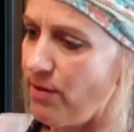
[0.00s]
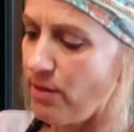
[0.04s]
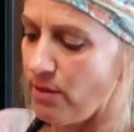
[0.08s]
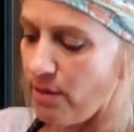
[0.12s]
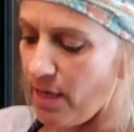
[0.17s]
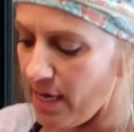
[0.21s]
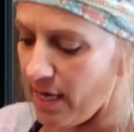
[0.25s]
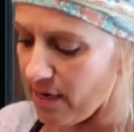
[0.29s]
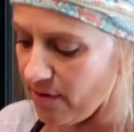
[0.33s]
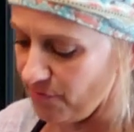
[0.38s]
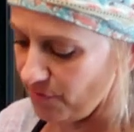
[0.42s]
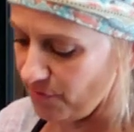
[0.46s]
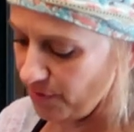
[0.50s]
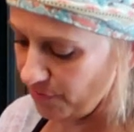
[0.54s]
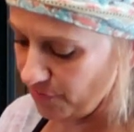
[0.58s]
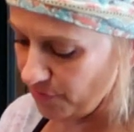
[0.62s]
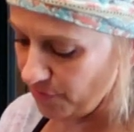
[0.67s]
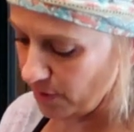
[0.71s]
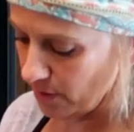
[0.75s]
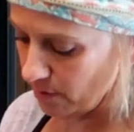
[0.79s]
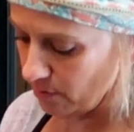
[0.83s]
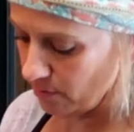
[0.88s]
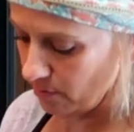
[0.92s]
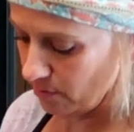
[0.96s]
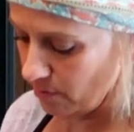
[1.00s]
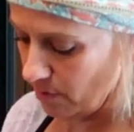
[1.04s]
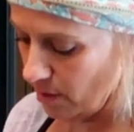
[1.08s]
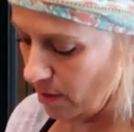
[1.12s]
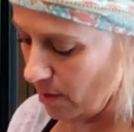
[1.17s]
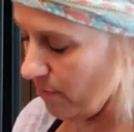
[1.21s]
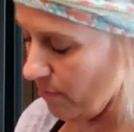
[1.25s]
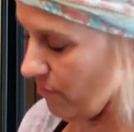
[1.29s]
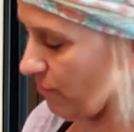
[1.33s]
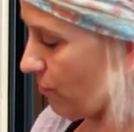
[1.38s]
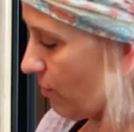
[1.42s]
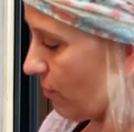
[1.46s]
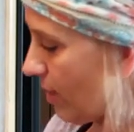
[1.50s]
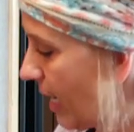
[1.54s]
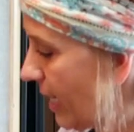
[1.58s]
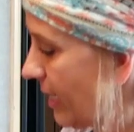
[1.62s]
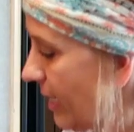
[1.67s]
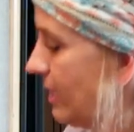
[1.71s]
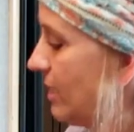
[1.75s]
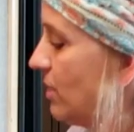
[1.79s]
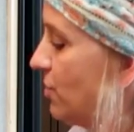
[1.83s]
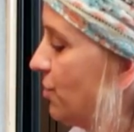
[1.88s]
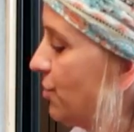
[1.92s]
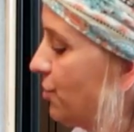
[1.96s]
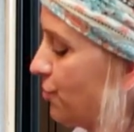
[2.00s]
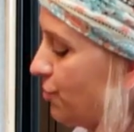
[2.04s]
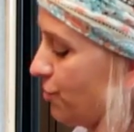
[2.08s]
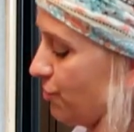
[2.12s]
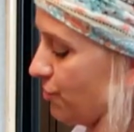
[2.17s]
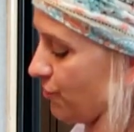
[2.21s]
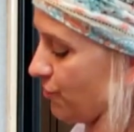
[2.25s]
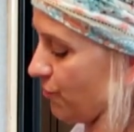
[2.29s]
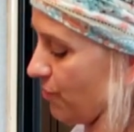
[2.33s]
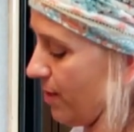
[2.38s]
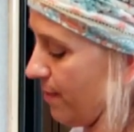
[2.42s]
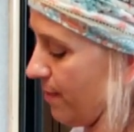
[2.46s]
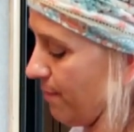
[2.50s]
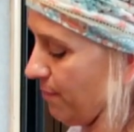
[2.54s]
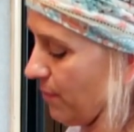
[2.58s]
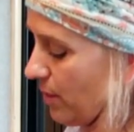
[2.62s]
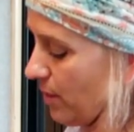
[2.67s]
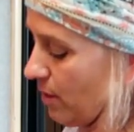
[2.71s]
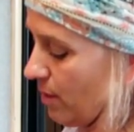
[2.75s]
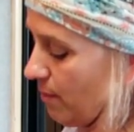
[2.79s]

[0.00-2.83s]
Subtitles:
lot of different varieties to choose from,